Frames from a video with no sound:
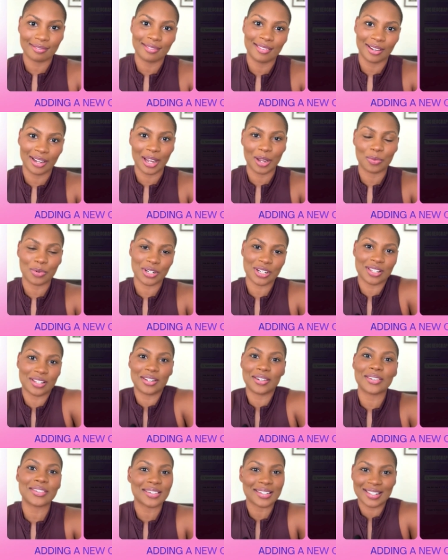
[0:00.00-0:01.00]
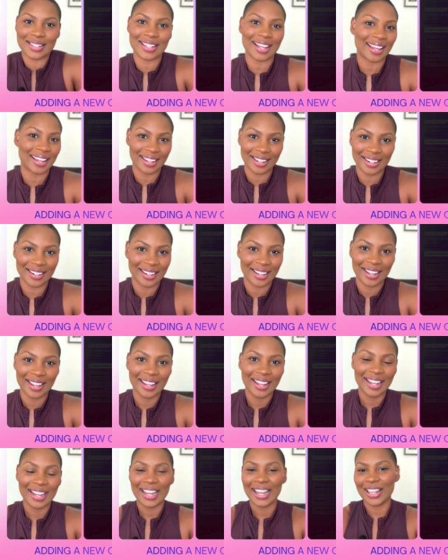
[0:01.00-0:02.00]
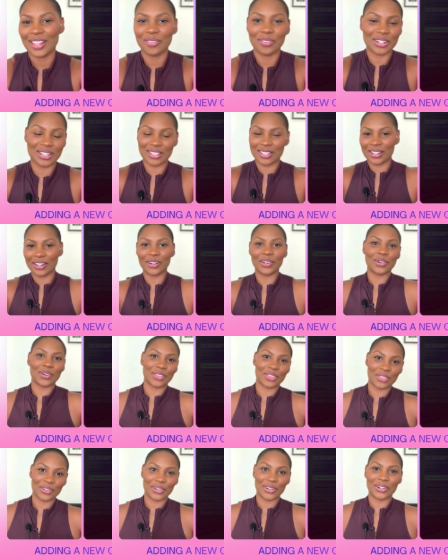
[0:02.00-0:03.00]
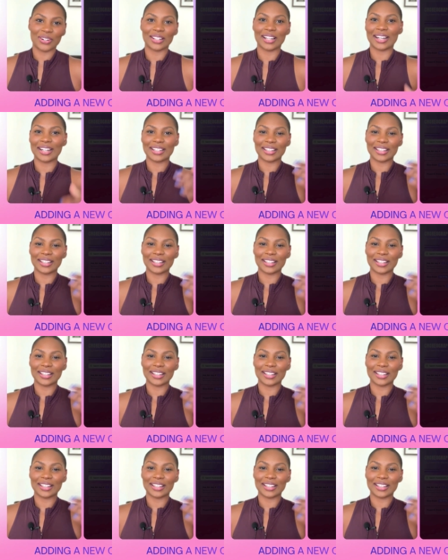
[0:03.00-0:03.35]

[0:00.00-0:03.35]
Okay, we're just going to go to second. And then we're just going to go to third, like